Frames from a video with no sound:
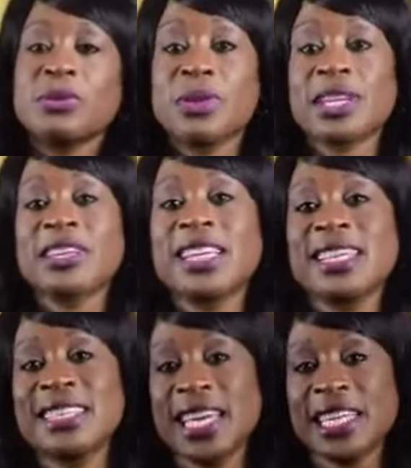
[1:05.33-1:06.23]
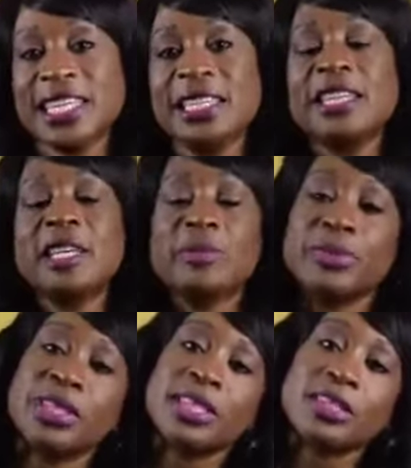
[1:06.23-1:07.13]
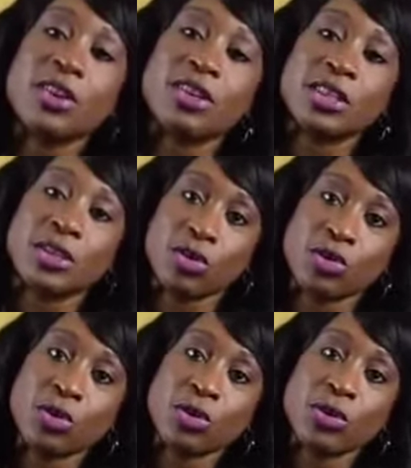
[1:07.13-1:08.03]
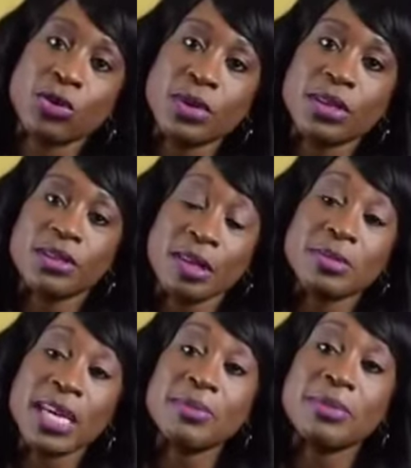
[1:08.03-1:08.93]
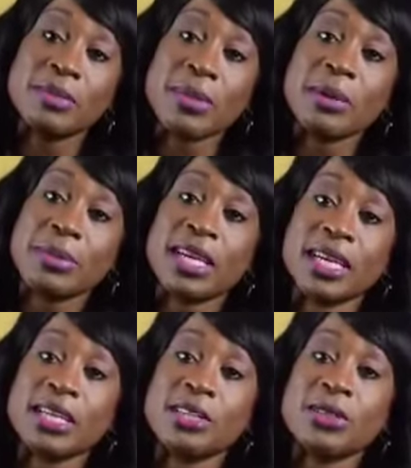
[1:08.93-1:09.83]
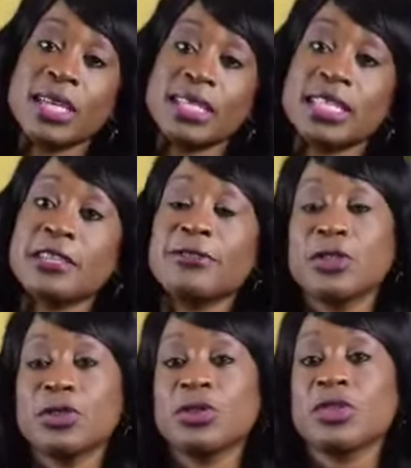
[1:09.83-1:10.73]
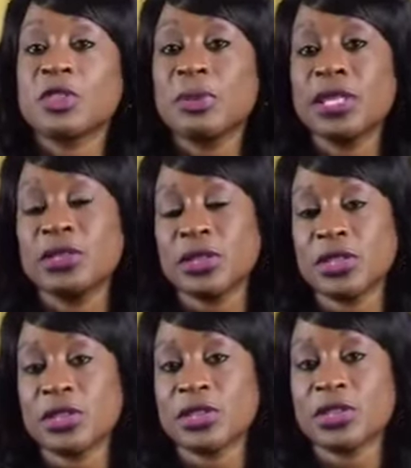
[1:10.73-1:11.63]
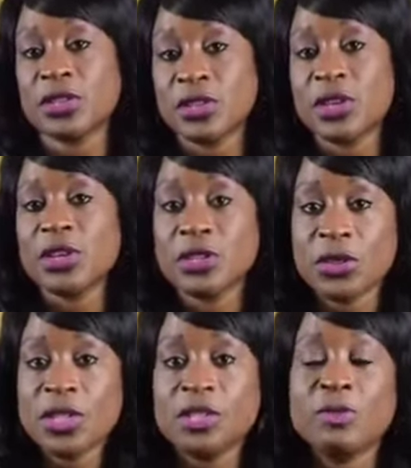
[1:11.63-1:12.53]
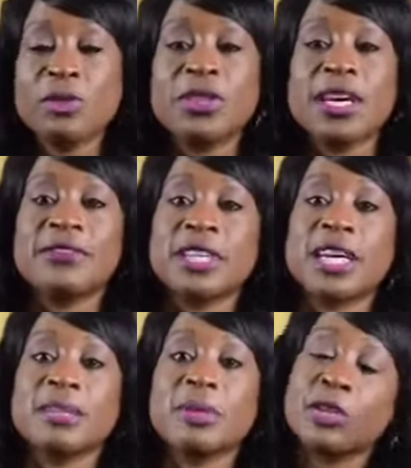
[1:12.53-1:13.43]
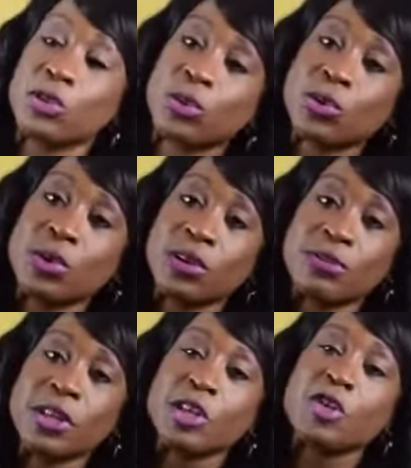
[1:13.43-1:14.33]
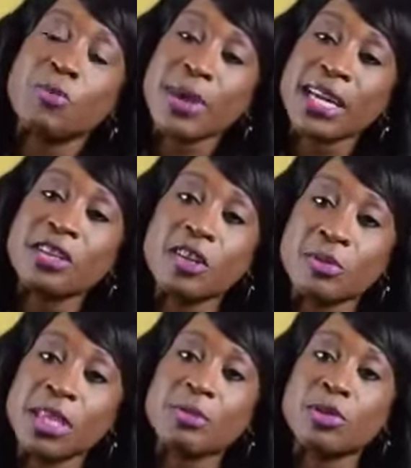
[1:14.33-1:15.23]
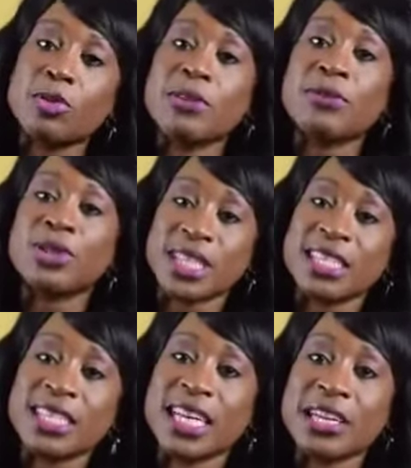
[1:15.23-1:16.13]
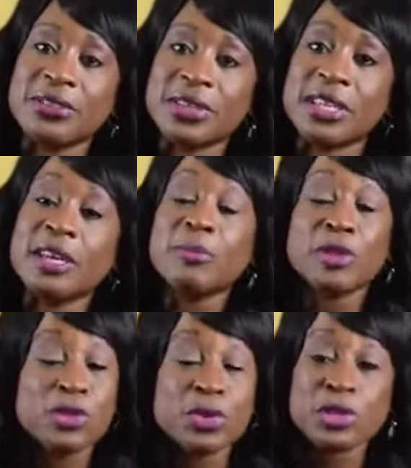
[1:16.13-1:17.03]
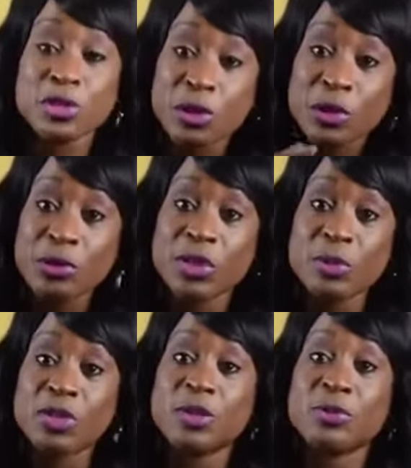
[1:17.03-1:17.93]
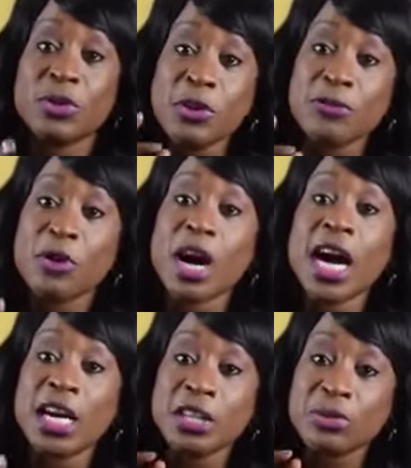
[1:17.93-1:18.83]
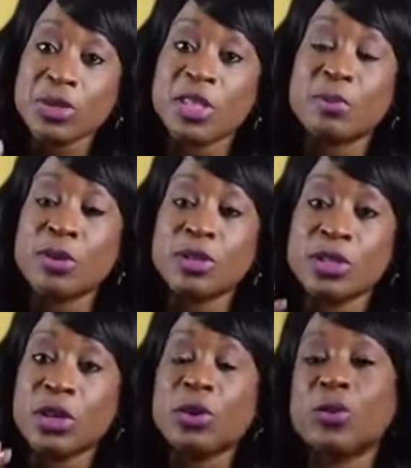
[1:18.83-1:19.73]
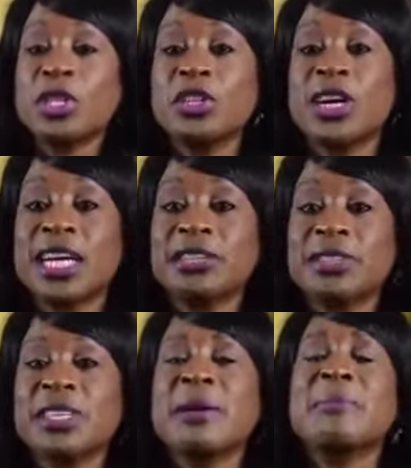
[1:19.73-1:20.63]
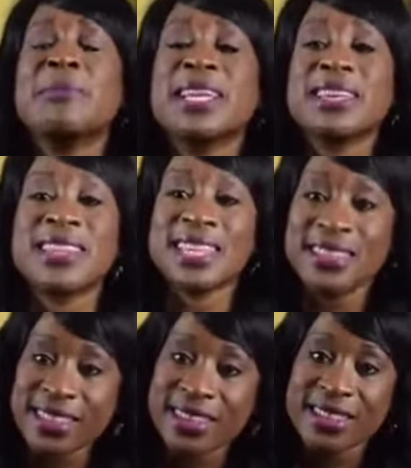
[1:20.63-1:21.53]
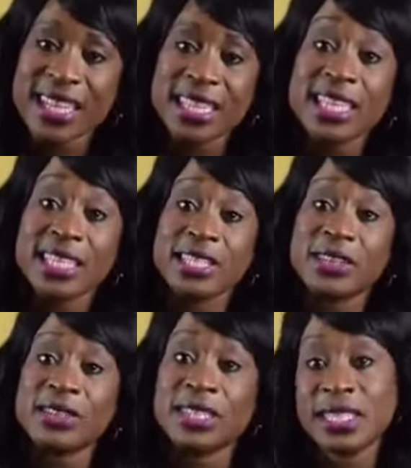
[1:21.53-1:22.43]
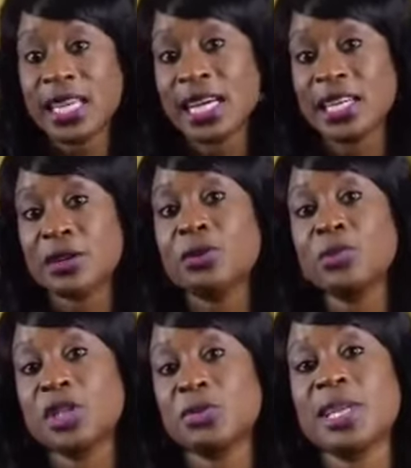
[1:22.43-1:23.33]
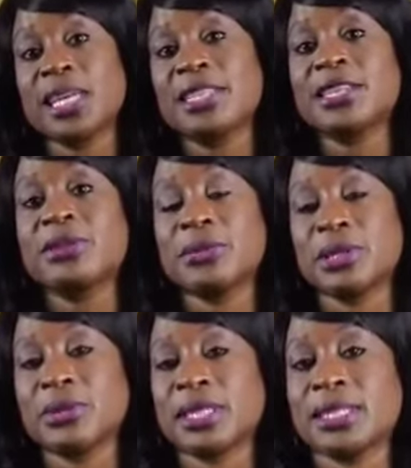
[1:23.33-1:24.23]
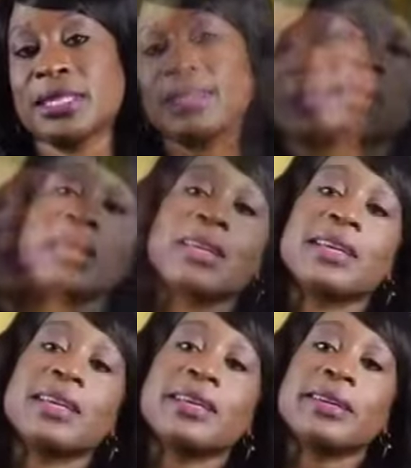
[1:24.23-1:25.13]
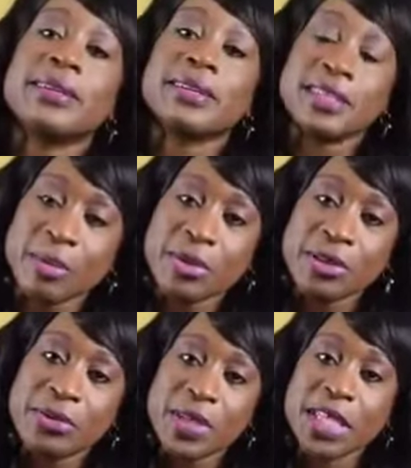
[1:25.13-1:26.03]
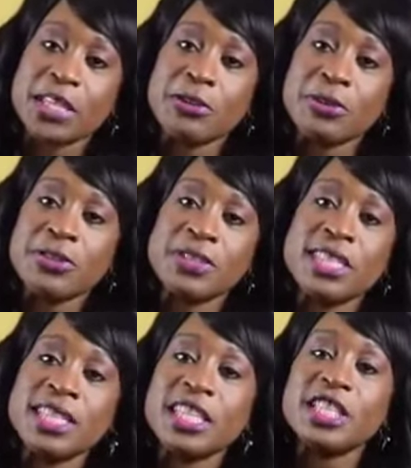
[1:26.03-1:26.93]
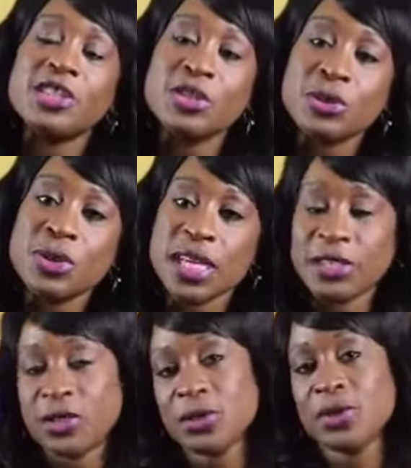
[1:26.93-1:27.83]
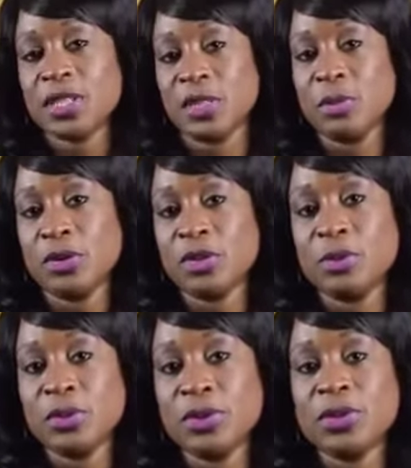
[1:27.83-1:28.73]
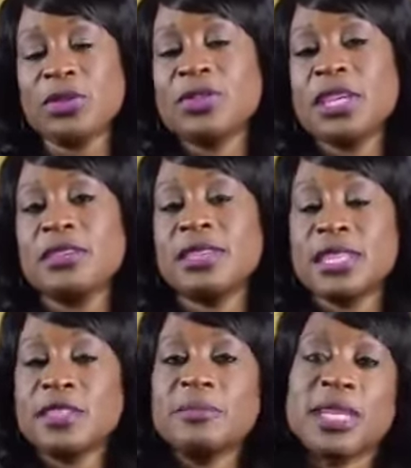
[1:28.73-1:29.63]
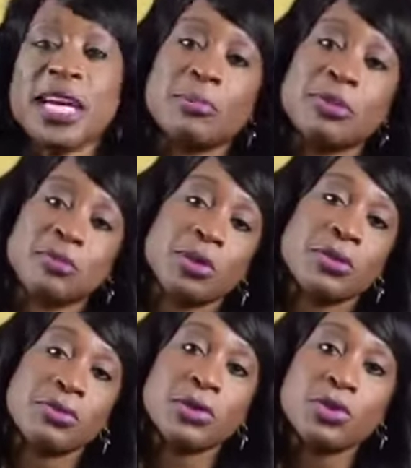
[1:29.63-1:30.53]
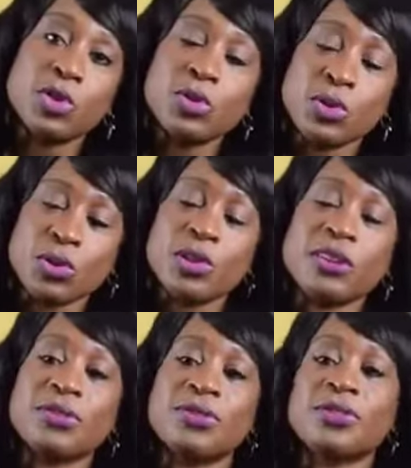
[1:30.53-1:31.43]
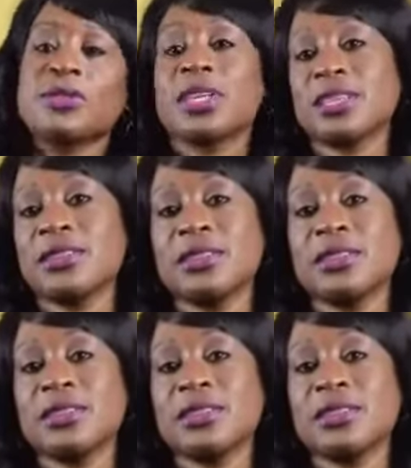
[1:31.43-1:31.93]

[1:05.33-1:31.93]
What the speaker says: recognize anger and bring it under control. Sometimes it might be a good idea for you to suspend your discussions so that you both have time to cool off. You might not be able to avoid getting angry, but you are solely responsible for how you respond when you're angry. Many things are said and done in anger, which we later regret. Number 3, revisit the issue as soon as possible. So say you take some time off, both of you, to cool off so that,